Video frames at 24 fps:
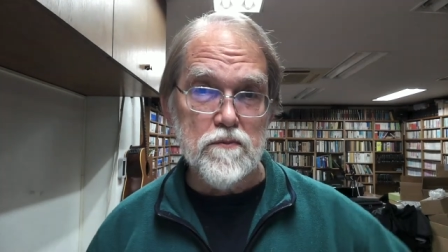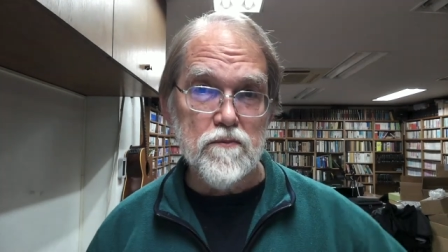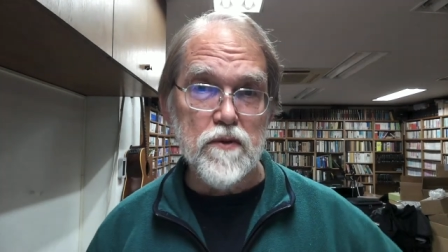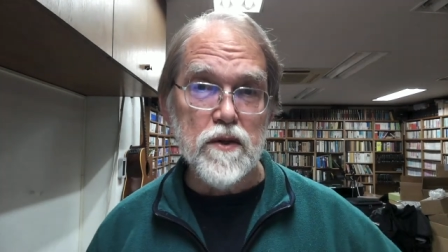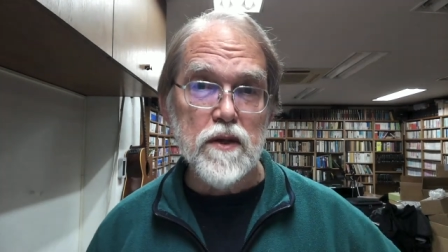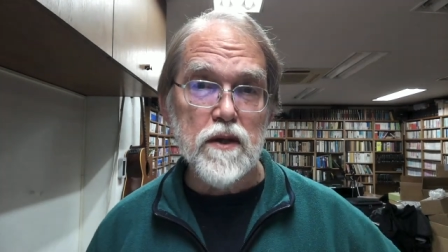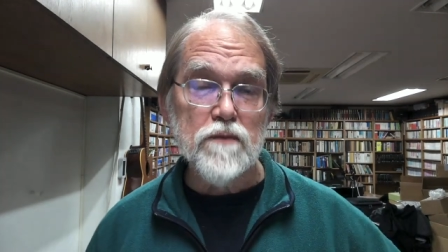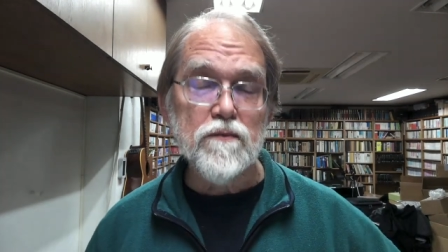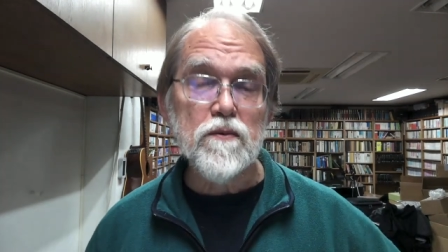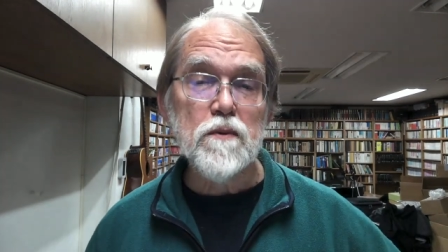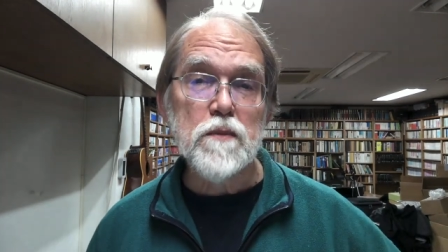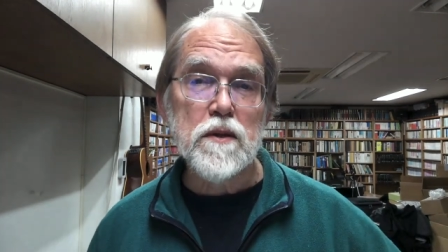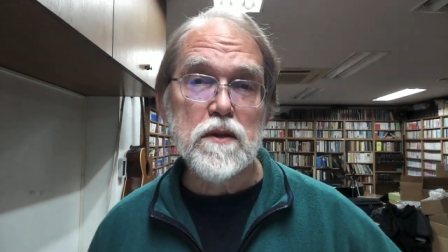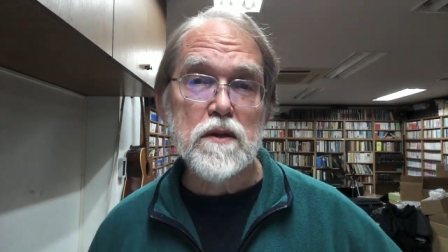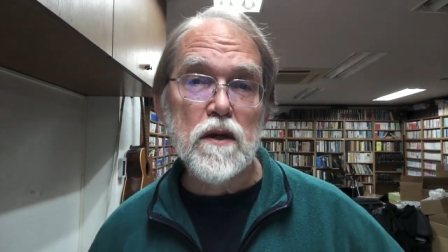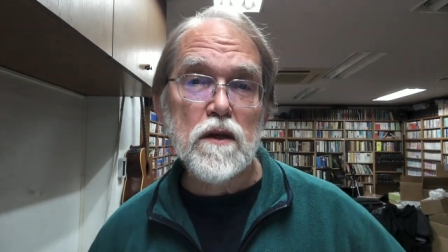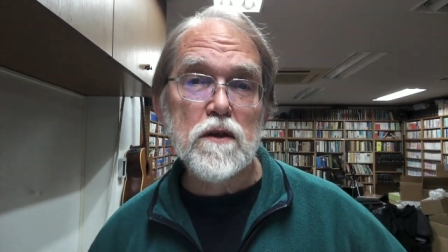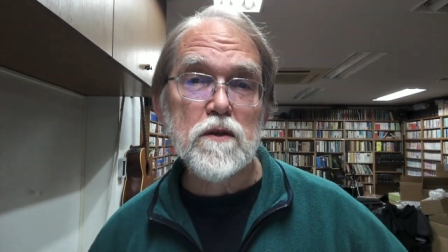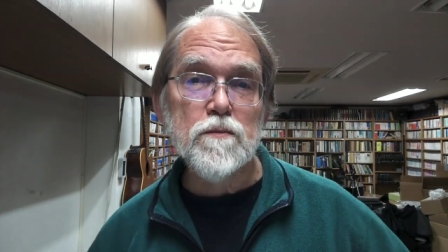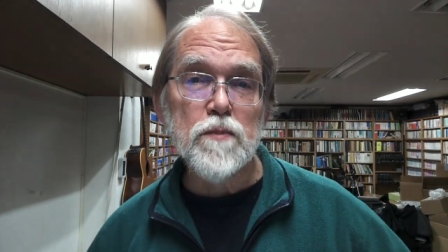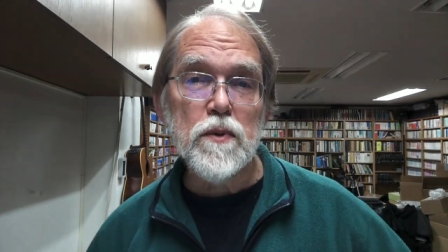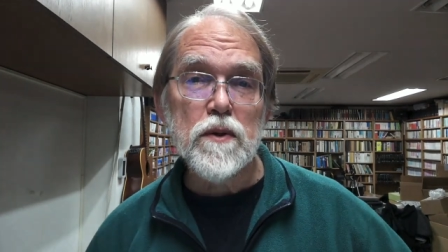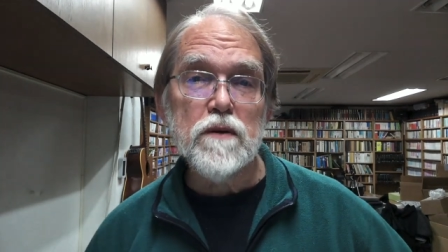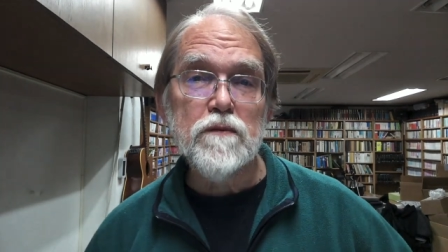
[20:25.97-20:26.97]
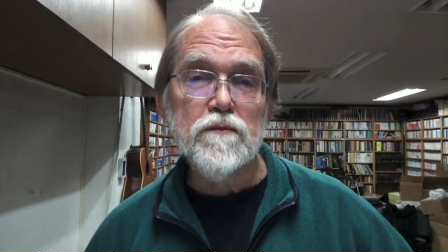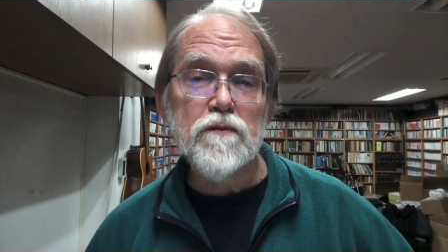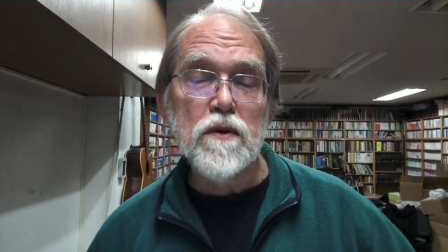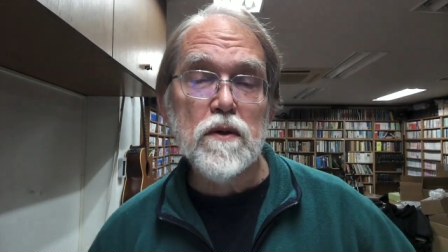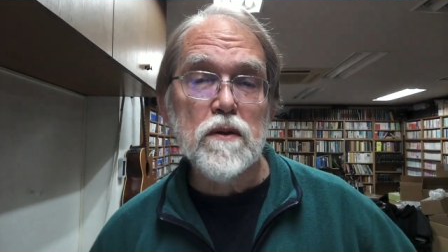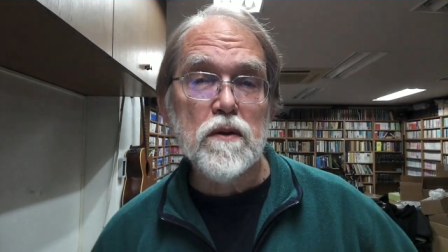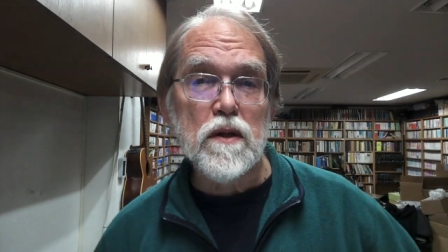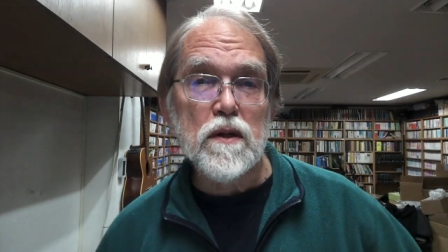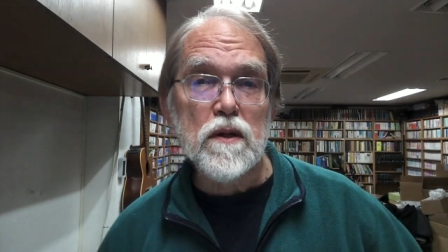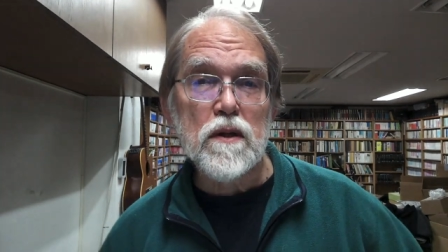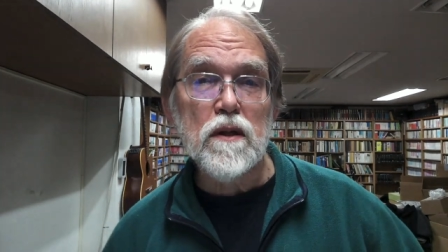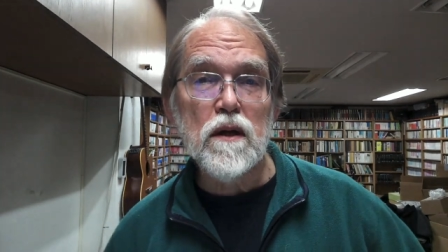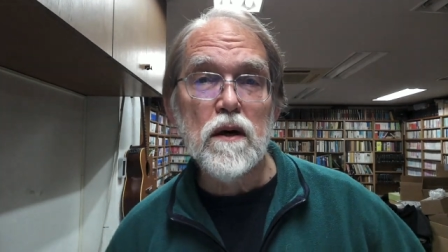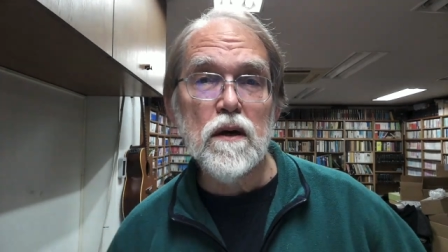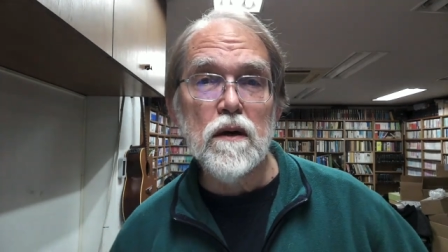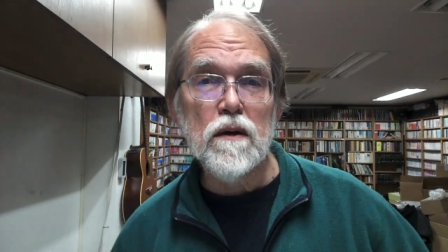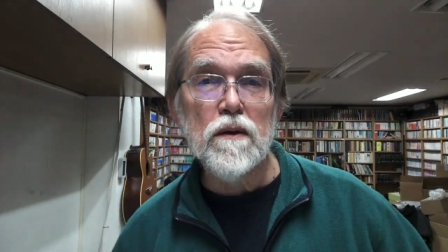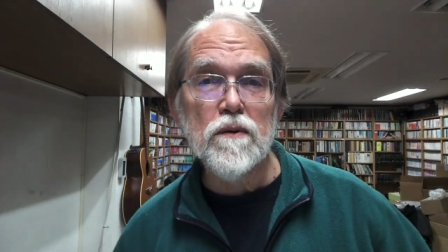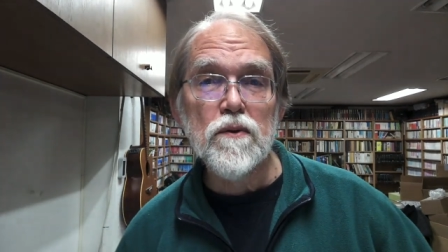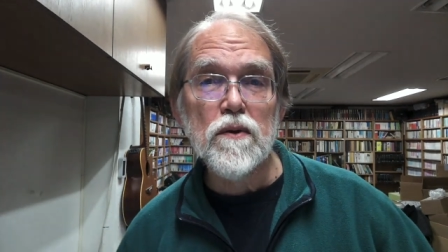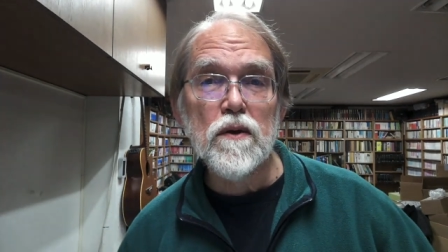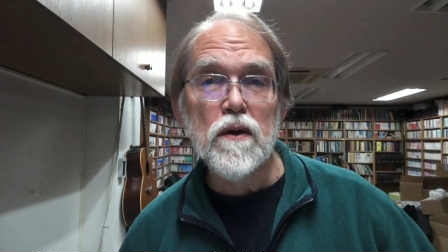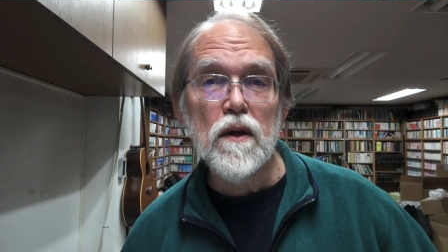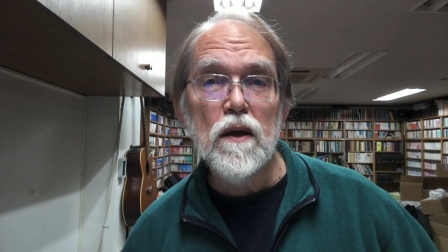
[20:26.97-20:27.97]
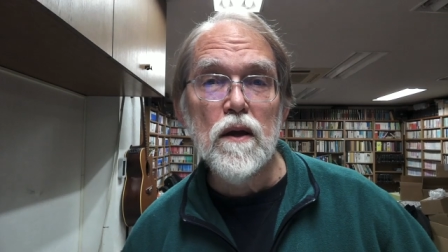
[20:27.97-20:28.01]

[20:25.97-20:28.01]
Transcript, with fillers: reading from the textbook in front of the class.